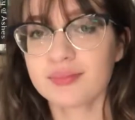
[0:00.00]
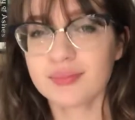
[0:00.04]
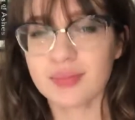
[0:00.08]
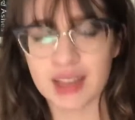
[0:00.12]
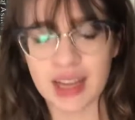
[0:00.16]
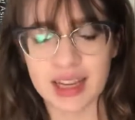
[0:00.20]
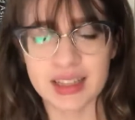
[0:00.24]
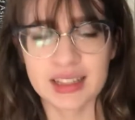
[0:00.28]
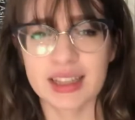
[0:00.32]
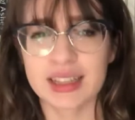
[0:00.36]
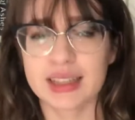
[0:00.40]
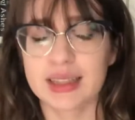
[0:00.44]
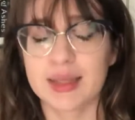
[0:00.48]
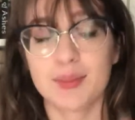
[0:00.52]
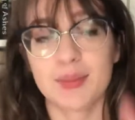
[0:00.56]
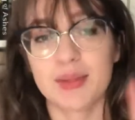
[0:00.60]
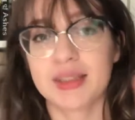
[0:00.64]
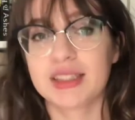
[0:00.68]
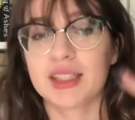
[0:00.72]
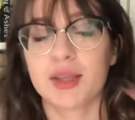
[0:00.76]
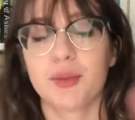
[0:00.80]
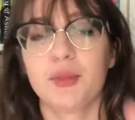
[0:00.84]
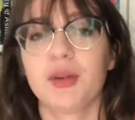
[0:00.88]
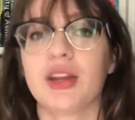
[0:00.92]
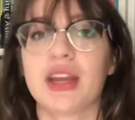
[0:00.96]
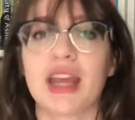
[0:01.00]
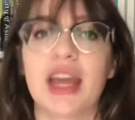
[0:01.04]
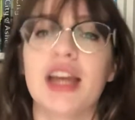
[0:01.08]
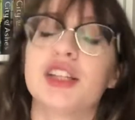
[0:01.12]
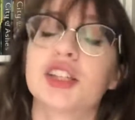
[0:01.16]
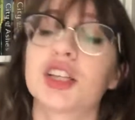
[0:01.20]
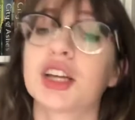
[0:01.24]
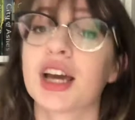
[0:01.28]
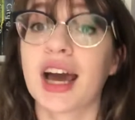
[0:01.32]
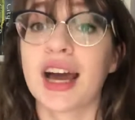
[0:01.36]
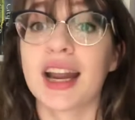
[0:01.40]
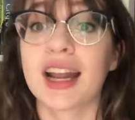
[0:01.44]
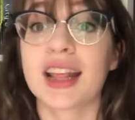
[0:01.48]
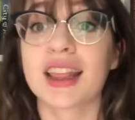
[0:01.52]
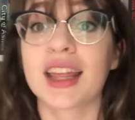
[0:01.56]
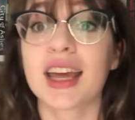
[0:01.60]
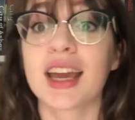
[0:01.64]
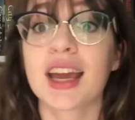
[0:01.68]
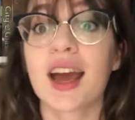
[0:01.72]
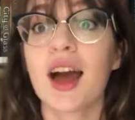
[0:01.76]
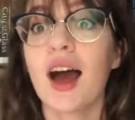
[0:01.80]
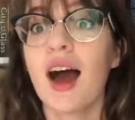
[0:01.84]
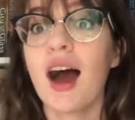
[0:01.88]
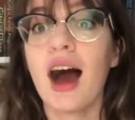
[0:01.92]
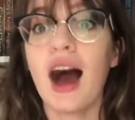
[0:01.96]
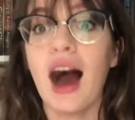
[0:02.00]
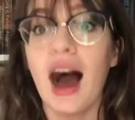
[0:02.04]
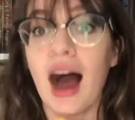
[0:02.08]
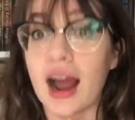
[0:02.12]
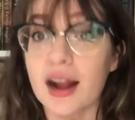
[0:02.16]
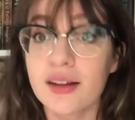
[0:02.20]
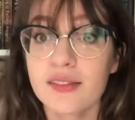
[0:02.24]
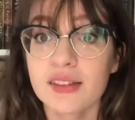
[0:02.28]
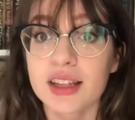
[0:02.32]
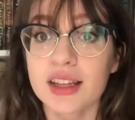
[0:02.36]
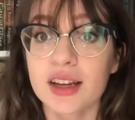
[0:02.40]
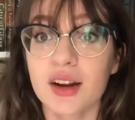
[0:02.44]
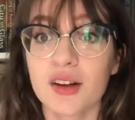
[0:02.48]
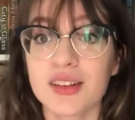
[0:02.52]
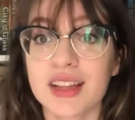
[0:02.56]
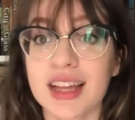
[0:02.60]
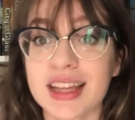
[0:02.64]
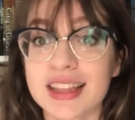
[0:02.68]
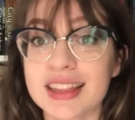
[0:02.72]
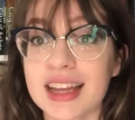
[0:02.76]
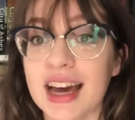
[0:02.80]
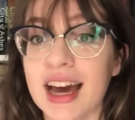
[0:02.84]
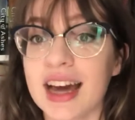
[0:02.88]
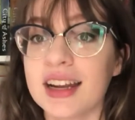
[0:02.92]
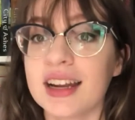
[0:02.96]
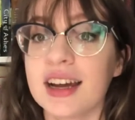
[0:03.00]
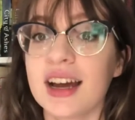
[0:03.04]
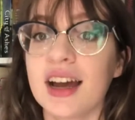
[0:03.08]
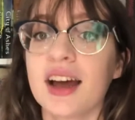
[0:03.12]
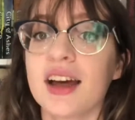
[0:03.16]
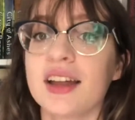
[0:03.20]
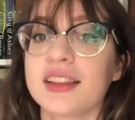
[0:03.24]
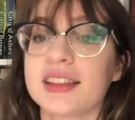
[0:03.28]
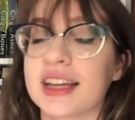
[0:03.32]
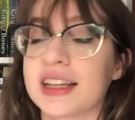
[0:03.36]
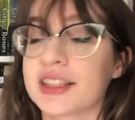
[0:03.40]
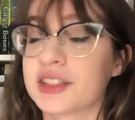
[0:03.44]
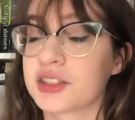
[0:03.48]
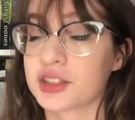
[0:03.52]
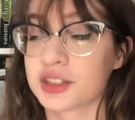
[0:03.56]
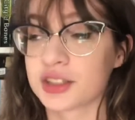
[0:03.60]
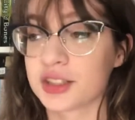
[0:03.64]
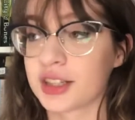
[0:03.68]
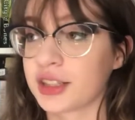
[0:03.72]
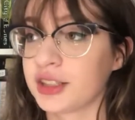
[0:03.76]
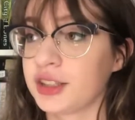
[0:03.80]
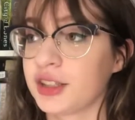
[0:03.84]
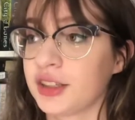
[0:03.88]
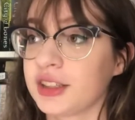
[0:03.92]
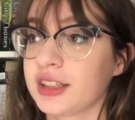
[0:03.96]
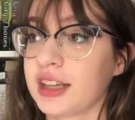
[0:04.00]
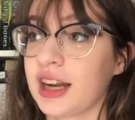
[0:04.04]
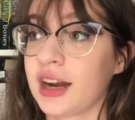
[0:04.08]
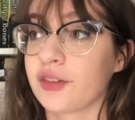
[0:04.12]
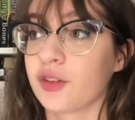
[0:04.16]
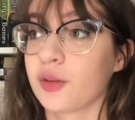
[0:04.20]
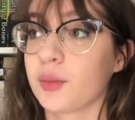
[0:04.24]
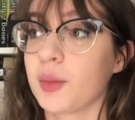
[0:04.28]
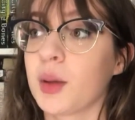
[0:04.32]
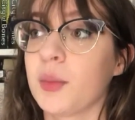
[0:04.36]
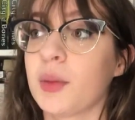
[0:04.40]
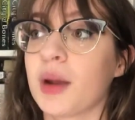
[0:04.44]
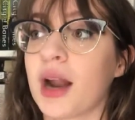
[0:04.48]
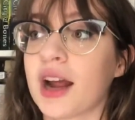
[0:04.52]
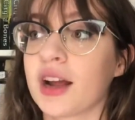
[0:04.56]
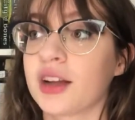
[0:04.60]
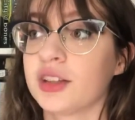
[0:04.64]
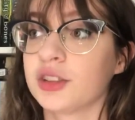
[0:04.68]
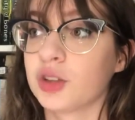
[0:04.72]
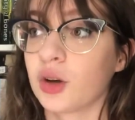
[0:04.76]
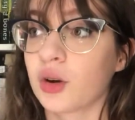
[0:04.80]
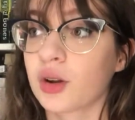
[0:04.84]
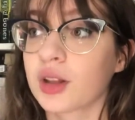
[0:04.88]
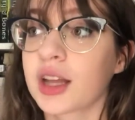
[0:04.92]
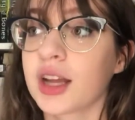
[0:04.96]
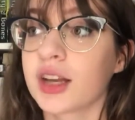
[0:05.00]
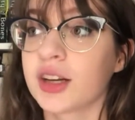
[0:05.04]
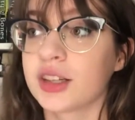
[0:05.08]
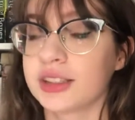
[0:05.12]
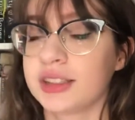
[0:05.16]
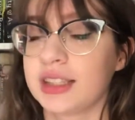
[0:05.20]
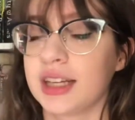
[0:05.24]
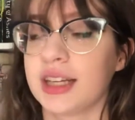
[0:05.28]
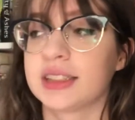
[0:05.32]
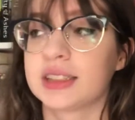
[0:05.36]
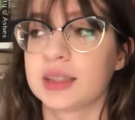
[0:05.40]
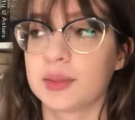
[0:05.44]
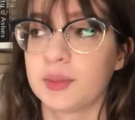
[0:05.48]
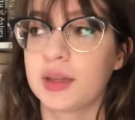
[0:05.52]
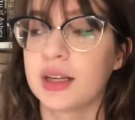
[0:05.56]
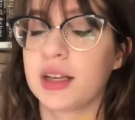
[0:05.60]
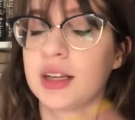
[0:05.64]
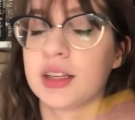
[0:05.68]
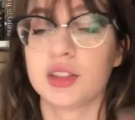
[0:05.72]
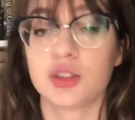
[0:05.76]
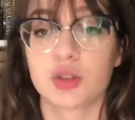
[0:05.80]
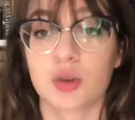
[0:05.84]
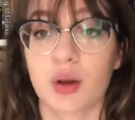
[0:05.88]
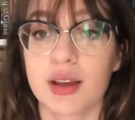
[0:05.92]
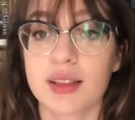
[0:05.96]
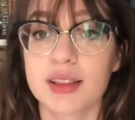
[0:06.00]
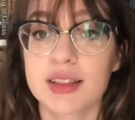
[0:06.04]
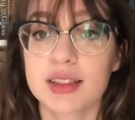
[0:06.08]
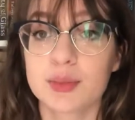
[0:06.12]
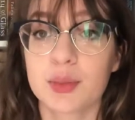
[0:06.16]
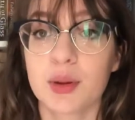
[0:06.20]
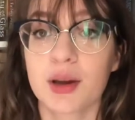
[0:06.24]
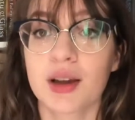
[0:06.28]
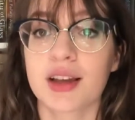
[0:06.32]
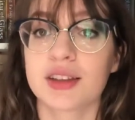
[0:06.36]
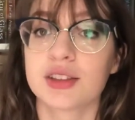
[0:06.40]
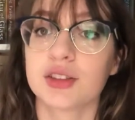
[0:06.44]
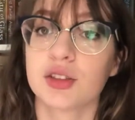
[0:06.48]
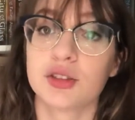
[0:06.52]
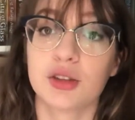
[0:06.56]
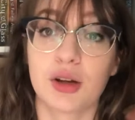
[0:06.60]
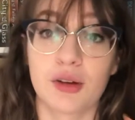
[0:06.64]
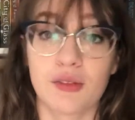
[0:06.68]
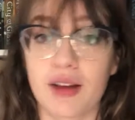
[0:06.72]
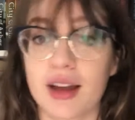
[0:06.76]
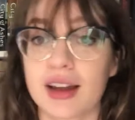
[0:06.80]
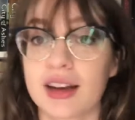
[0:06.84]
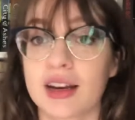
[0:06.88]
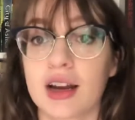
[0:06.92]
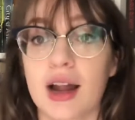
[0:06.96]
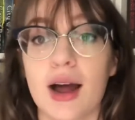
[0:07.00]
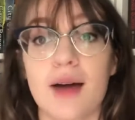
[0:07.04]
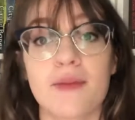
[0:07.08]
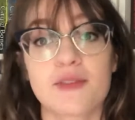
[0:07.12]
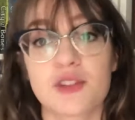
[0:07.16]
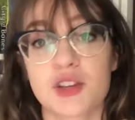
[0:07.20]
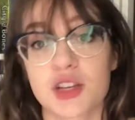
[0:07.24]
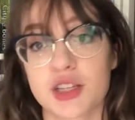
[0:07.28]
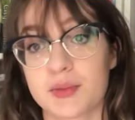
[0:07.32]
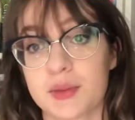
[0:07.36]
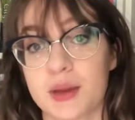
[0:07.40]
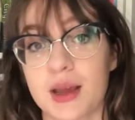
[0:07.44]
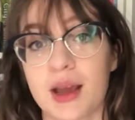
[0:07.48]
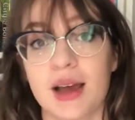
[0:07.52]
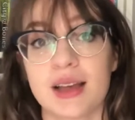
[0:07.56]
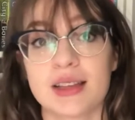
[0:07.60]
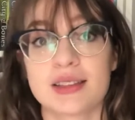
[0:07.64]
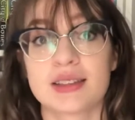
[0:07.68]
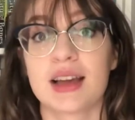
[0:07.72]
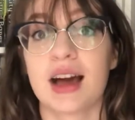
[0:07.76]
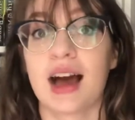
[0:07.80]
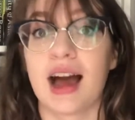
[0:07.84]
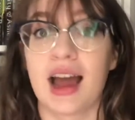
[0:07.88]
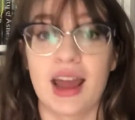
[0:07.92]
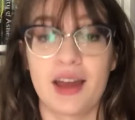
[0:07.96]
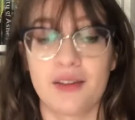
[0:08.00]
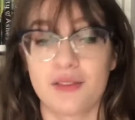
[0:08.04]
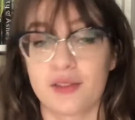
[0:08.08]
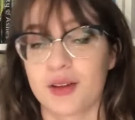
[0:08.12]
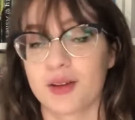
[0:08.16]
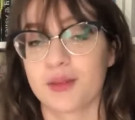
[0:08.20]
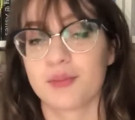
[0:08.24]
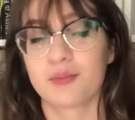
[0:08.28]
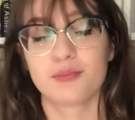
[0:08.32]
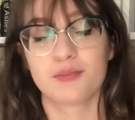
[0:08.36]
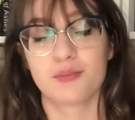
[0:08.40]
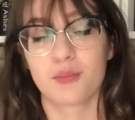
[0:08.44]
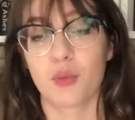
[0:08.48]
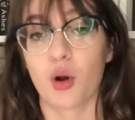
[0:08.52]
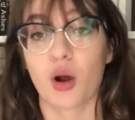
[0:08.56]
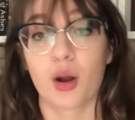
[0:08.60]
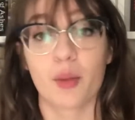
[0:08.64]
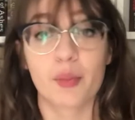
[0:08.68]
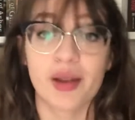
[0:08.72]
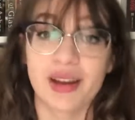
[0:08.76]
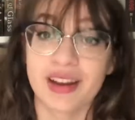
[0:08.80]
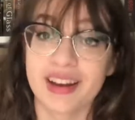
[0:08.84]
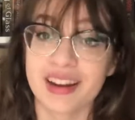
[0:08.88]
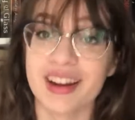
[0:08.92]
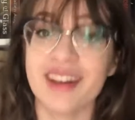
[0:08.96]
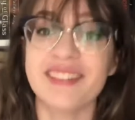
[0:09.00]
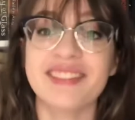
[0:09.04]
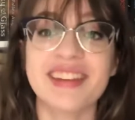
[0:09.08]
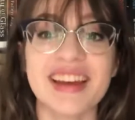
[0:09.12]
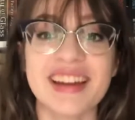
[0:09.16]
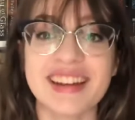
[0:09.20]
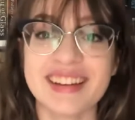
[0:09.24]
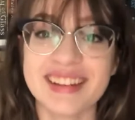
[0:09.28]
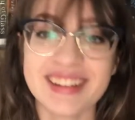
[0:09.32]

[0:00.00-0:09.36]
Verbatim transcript: and like the miscommunication kind of thing. I really don't like that. That's just like seriously not for me, but I could totally understand somebody enjoying this book, so don't write it off just because I have a poor opinion of it.